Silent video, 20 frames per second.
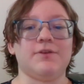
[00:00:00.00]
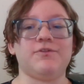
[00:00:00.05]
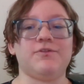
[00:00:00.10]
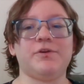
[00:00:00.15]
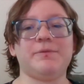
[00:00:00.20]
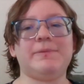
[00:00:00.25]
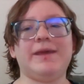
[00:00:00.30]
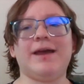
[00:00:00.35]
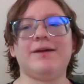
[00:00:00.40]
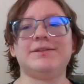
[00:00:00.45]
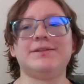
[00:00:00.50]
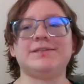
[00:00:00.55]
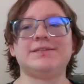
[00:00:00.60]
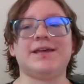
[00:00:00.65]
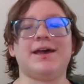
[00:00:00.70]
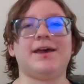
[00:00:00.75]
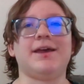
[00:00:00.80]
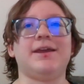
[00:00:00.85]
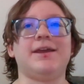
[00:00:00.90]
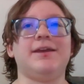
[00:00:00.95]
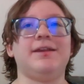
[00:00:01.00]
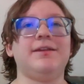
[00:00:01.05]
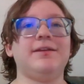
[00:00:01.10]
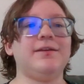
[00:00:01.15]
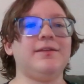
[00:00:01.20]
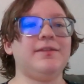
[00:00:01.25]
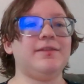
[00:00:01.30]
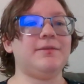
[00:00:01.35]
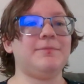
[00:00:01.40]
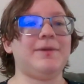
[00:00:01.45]
from the outside,
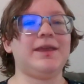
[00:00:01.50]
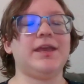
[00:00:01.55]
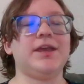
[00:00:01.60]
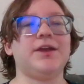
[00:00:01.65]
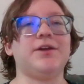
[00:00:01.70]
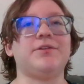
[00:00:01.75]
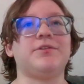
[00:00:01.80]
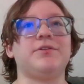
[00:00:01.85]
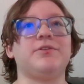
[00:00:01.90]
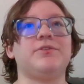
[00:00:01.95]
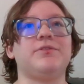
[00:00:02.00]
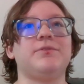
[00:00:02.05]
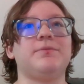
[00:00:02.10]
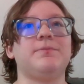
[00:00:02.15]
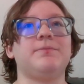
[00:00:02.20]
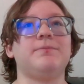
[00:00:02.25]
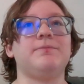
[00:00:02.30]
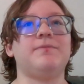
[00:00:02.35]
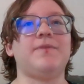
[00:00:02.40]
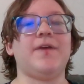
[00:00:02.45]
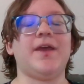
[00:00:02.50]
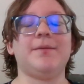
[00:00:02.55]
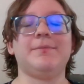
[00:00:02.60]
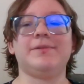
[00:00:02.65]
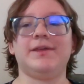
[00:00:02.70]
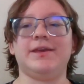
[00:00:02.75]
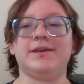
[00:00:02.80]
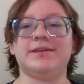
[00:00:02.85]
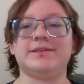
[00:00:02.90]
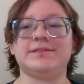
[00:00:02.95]
the main character's
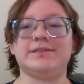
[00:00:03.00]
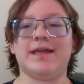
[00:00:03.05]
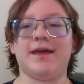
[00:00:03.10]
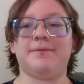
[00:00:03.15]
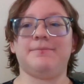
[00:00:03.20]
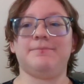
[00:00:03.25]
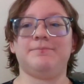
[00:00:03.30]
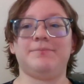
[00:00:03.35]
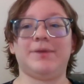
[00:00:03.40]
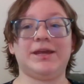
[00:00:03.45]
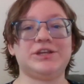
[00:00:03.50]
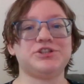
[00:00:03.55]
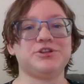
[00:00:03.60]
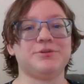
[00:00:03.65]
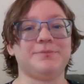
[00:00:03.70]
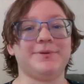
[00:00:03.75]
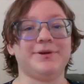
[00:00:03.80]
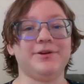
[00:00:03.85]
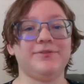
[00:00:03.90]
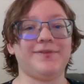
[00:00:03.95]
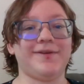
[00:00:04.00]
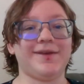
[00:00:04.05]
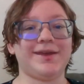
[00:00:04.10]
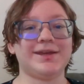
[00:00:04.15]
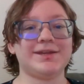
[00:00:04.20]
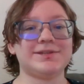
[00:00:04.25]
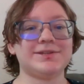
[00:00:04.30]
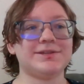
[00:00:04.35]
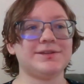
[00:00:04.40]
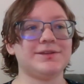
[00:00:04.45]
family is that
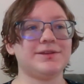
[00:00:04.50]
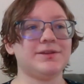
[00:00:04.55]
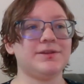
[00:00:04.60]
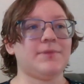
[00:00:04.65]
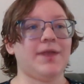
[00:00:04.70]
picture-perfect,